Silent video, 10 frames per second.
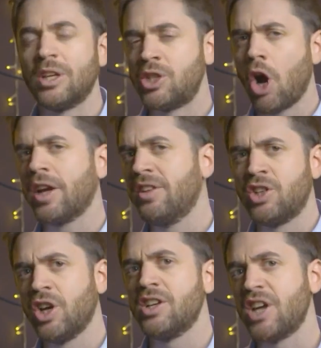talking to the
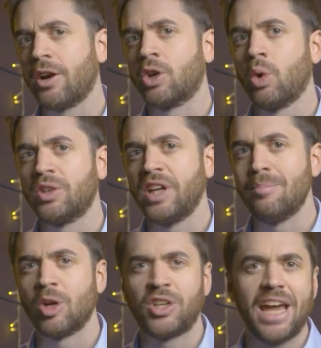judge at her court
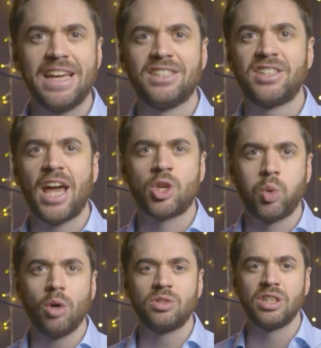date, Mulcahy said,
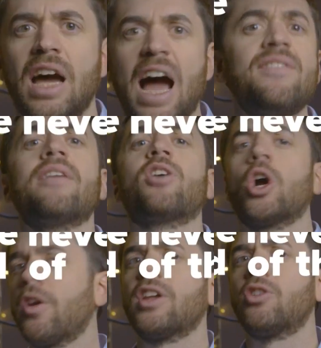quote, "I've never
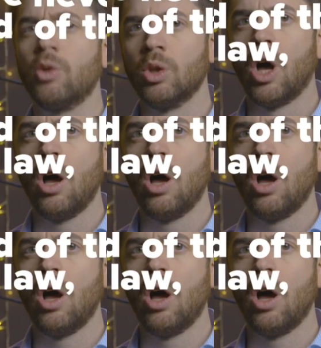heard of this new law,